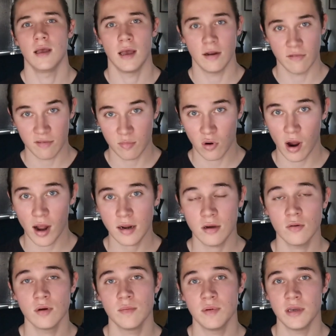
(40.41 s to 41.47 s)
And
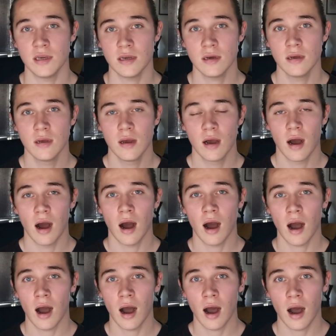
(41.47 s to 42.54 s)
vibrato would be
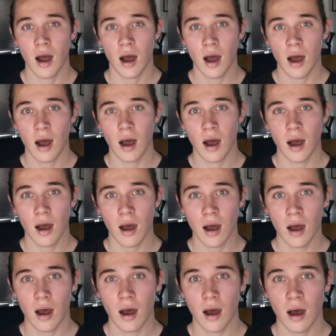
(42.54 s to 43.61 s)

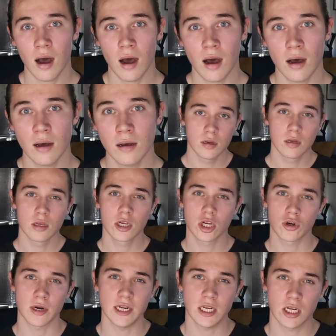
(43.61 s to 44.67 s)
ah.
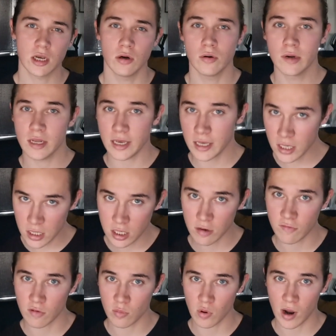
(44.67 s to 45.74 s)
Straight tone into
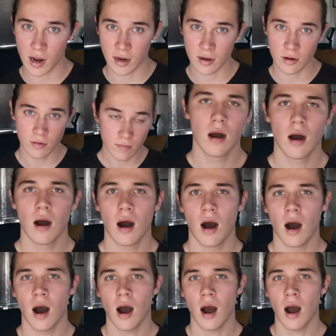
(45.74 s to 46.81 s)
vibrato.
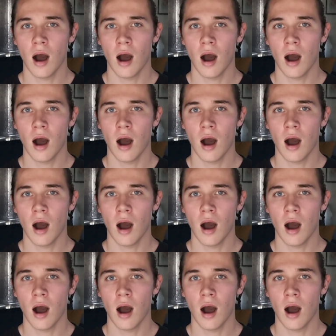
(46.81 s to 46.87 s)
Ah.